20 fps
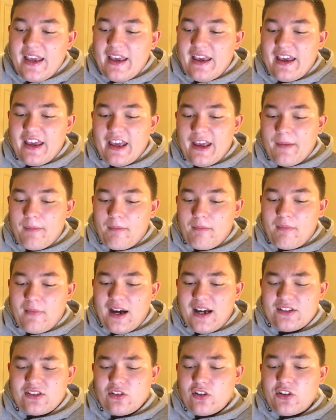
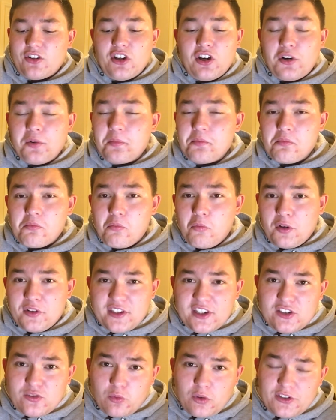I don't know what
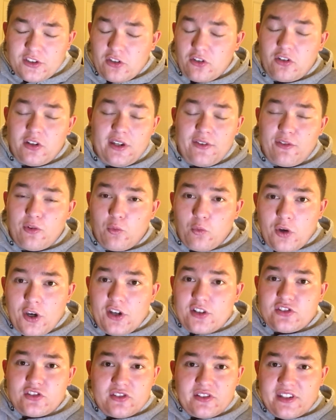this was. I don't know if he
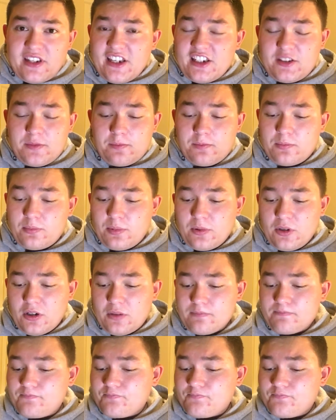works on this, but